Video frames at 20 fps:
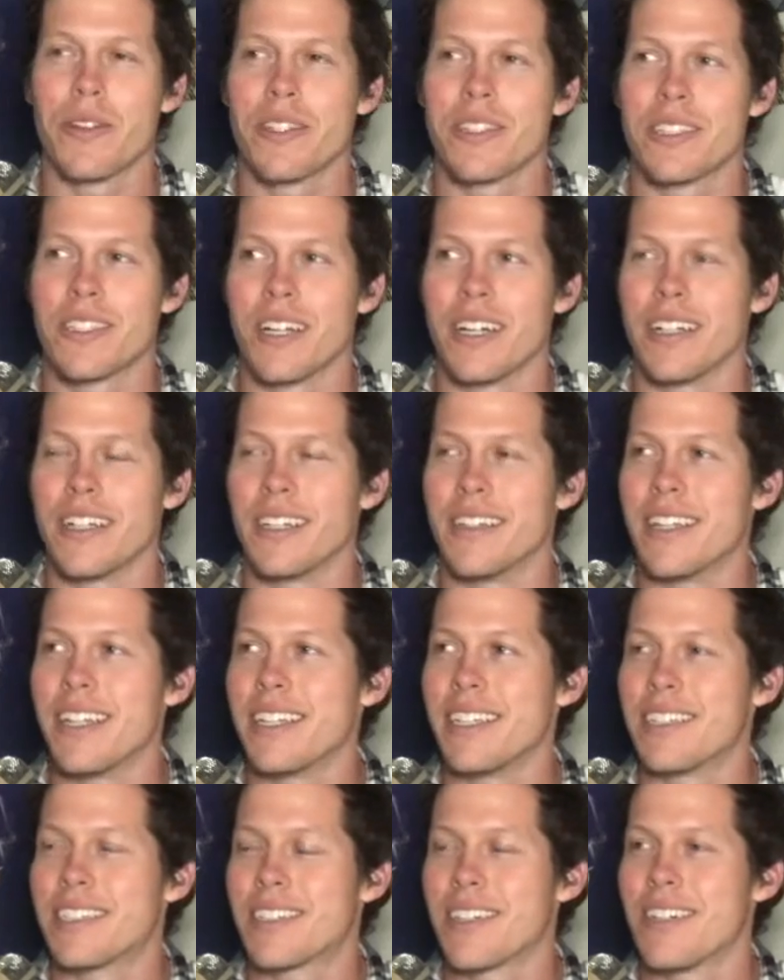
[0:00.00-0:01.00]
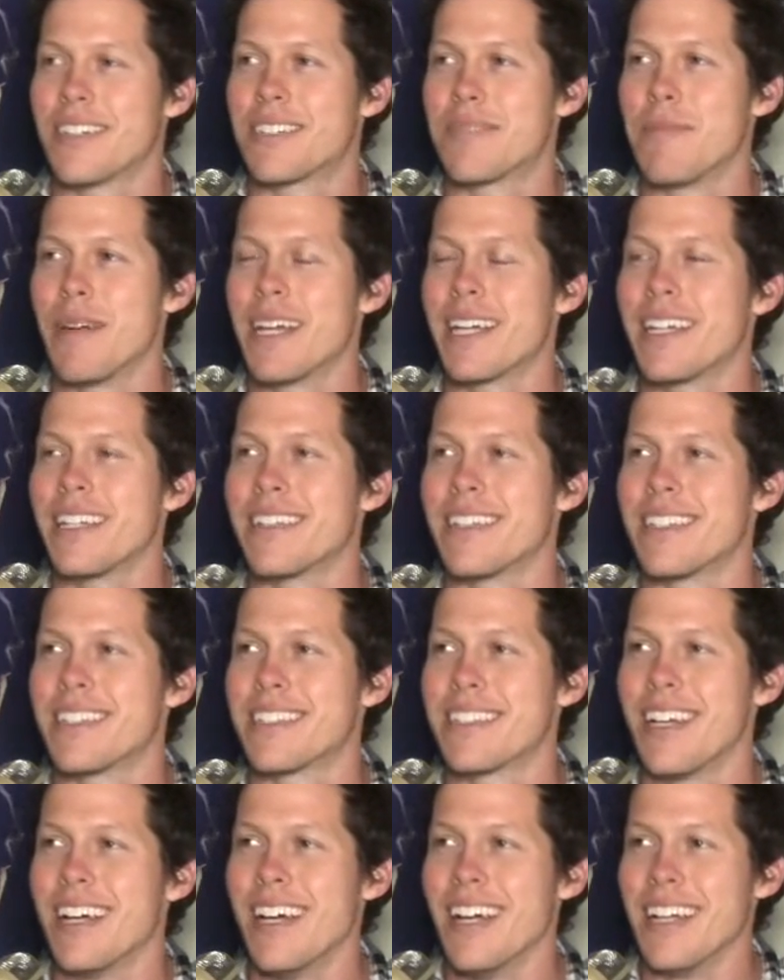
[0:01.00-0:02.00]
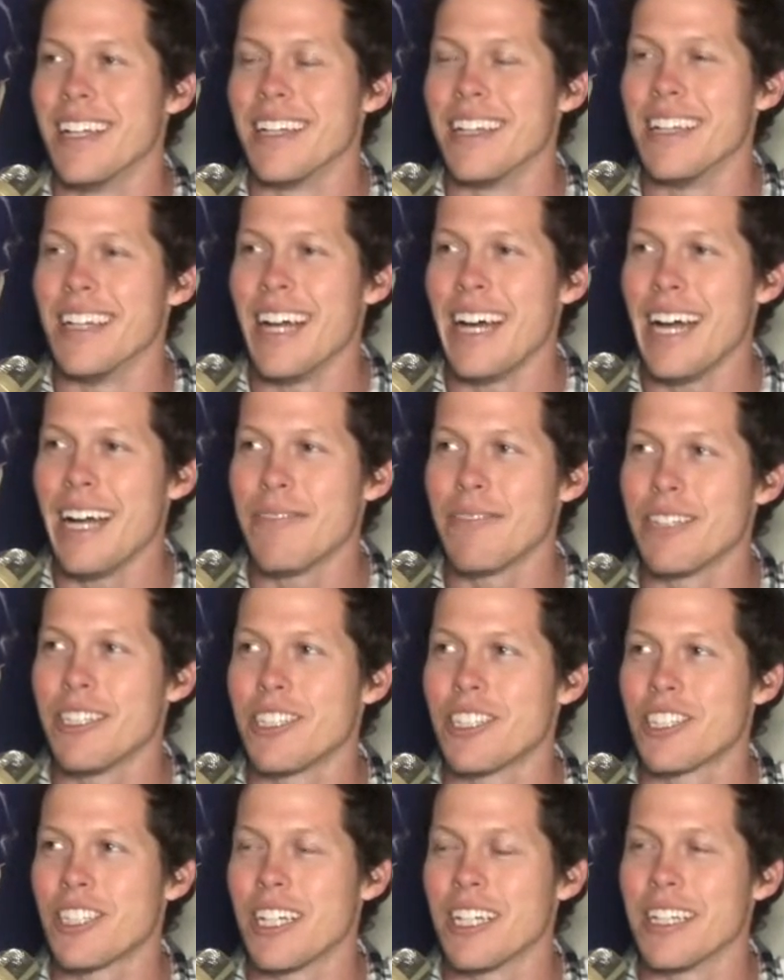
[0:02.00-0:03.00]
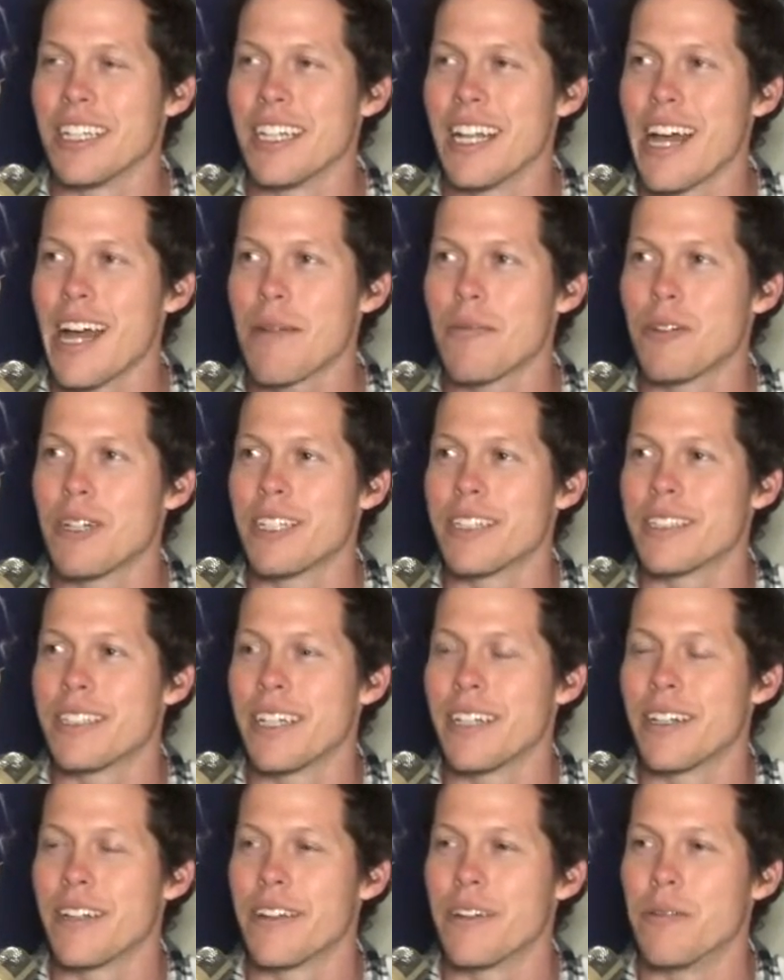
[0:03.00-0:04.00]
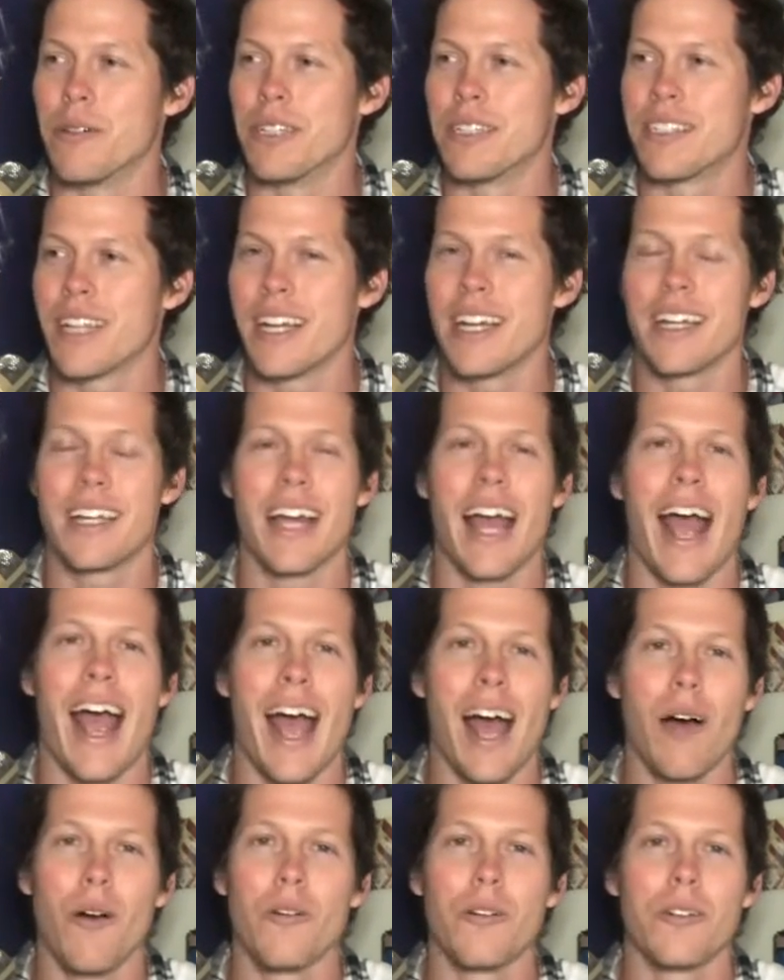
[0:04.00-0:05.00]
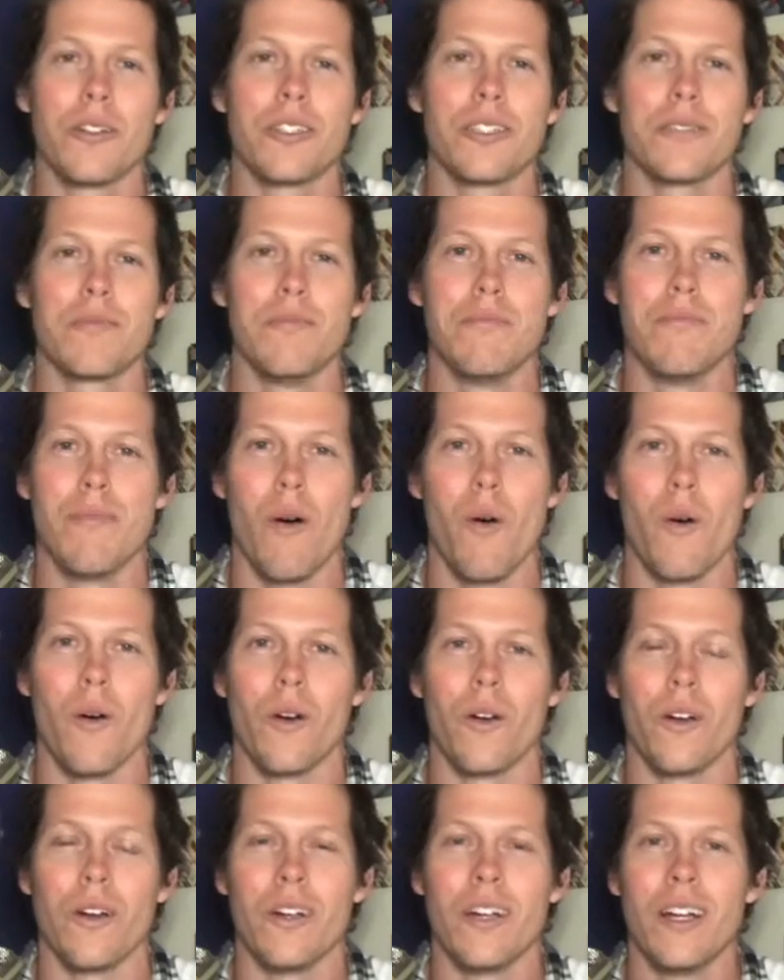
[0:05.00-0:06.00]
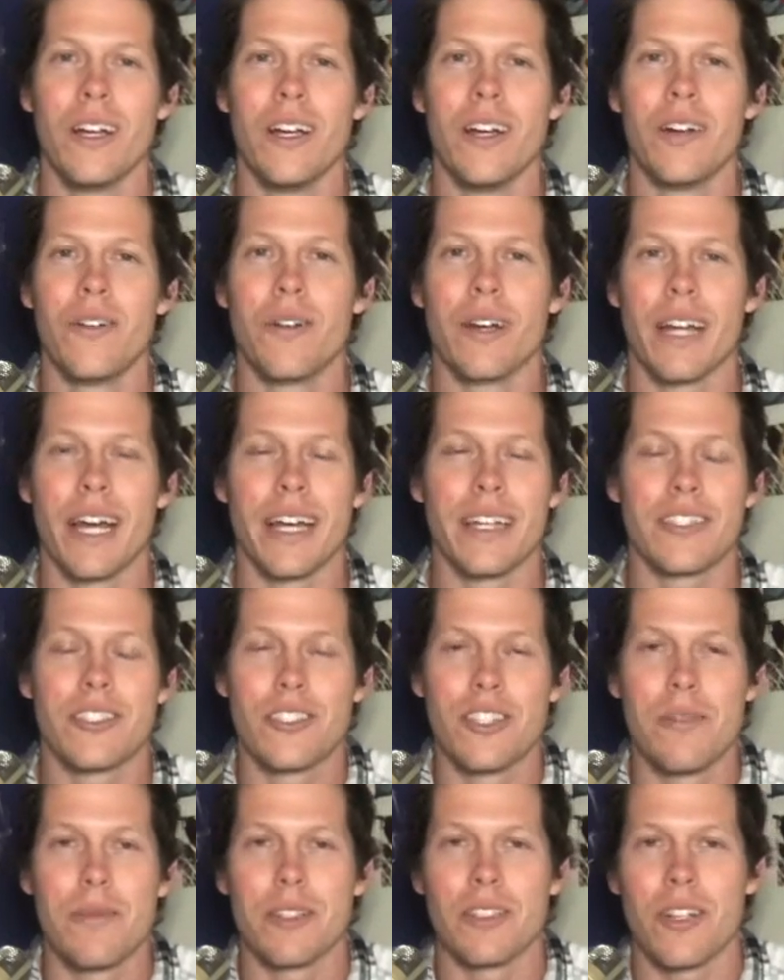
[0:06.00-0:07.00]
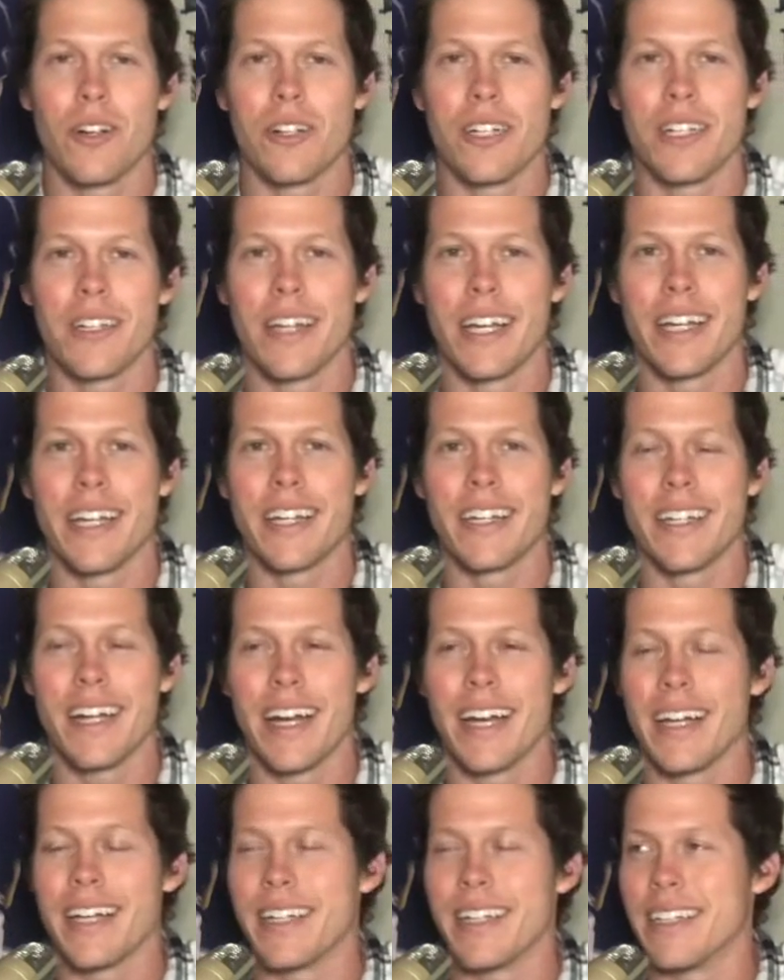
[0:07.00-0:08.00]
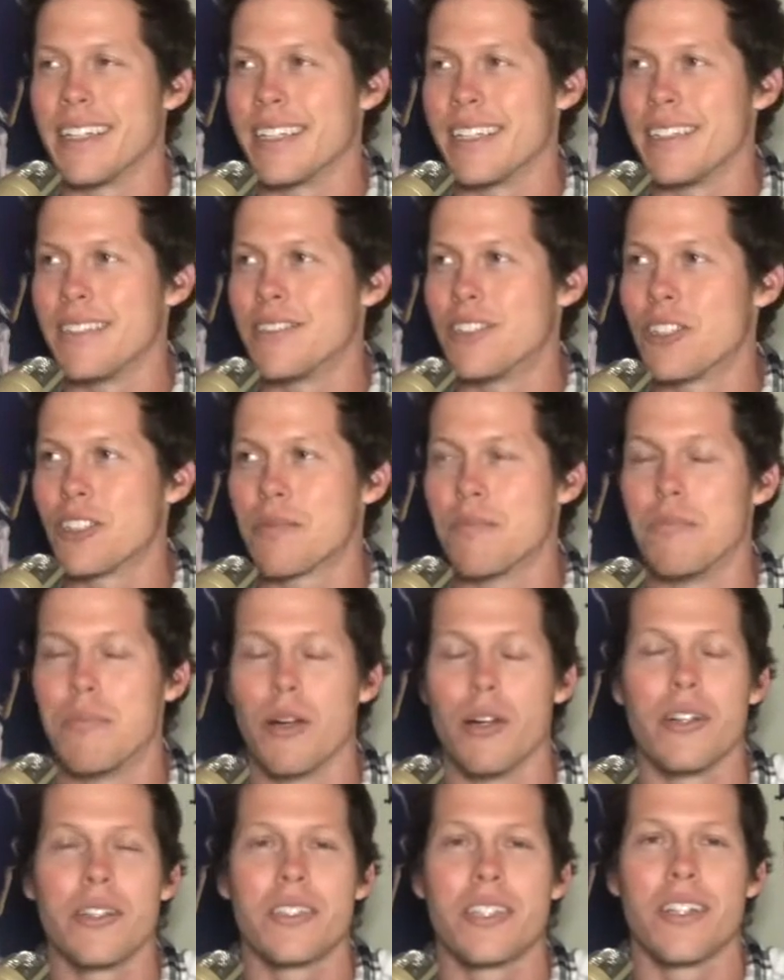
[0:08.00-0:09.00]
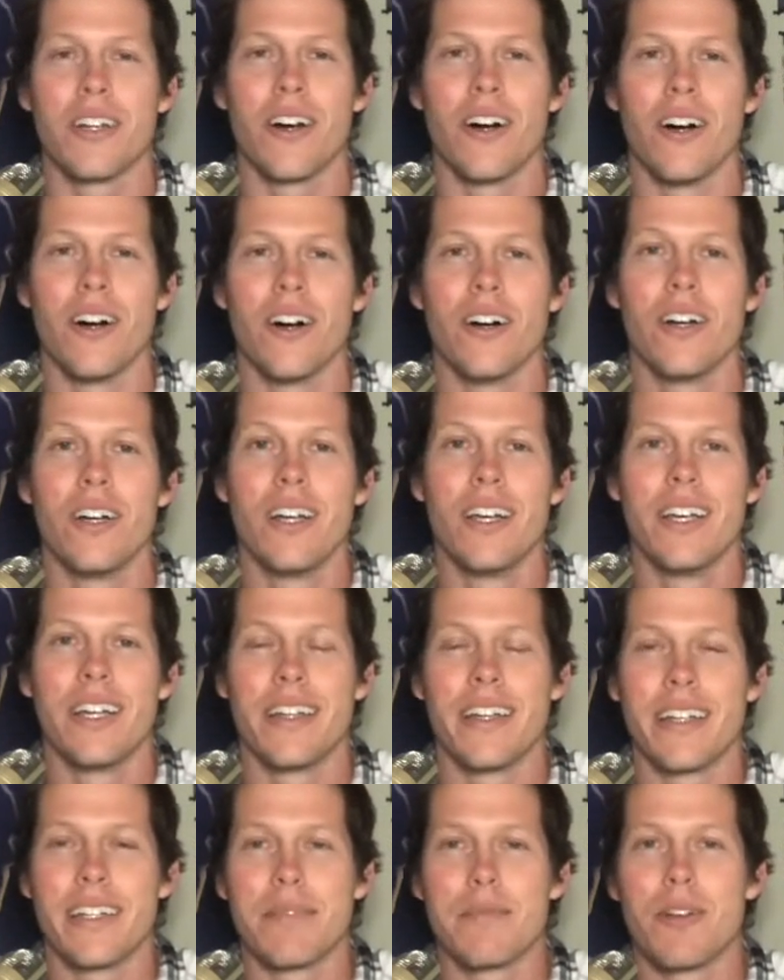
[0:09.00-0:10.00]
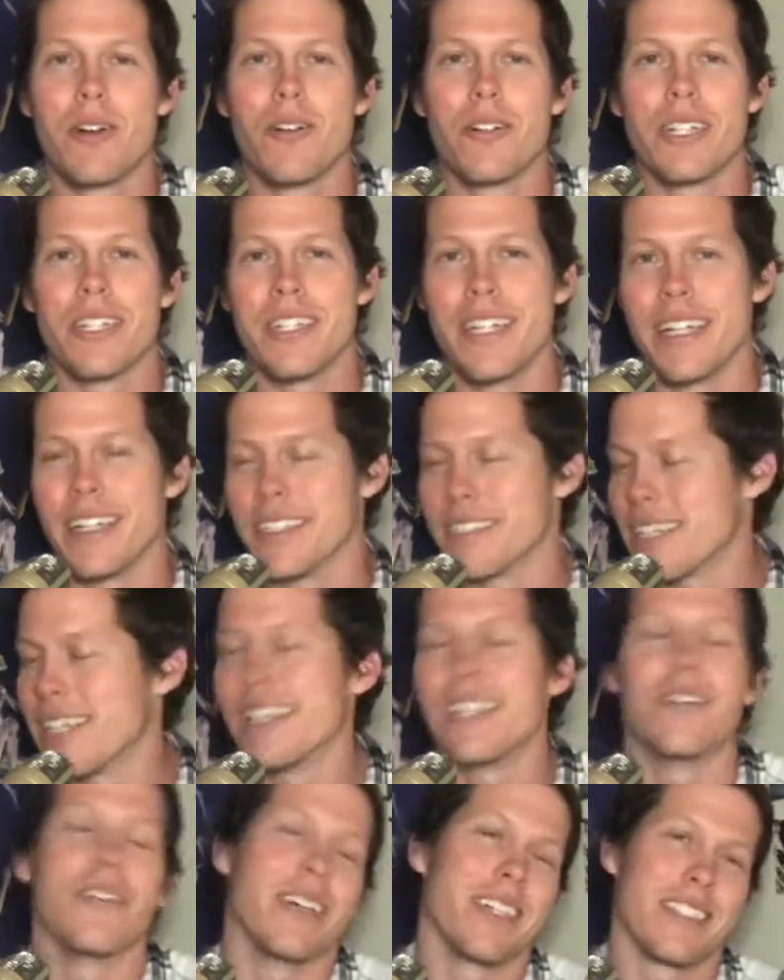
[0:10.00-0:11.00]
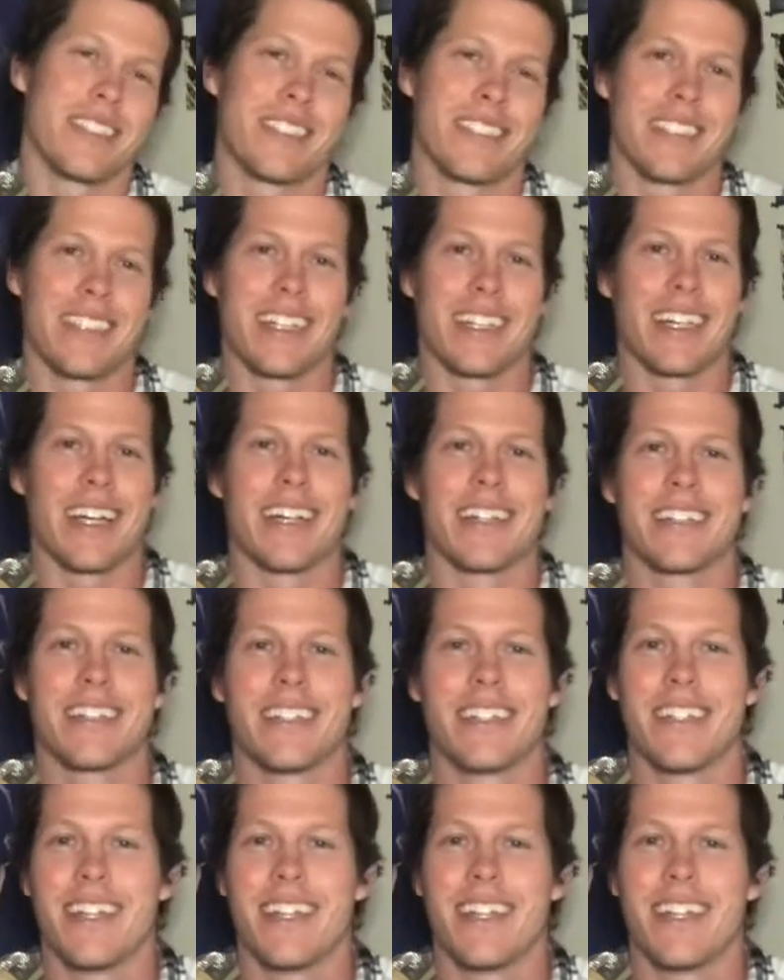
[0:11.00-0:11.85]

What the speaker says: with his son. And then he starts making this lavish, elaborate dinner that would take hours more when I assume it's already late at night, and he just burns it all. And they end up going to Denny's. Anyways, yeah.